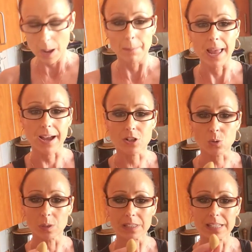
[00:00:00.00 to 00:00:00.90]
my
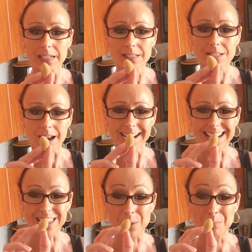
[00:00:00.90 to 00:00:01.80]
actual little
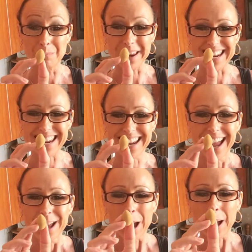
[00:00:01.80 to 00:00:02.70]
tiny, the mini
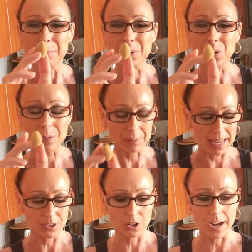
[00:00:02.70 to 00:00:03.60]
Beauty
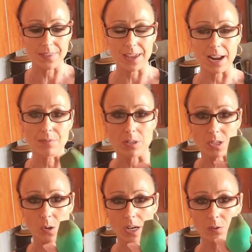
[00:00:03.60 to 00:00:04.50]
Blender, and then I've
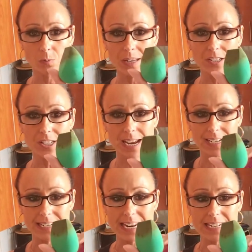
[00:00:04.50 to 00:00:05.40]
also got a Real
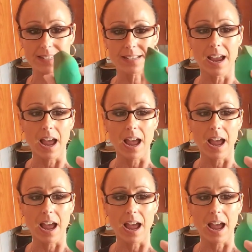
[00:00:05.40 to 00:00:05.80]
Techniques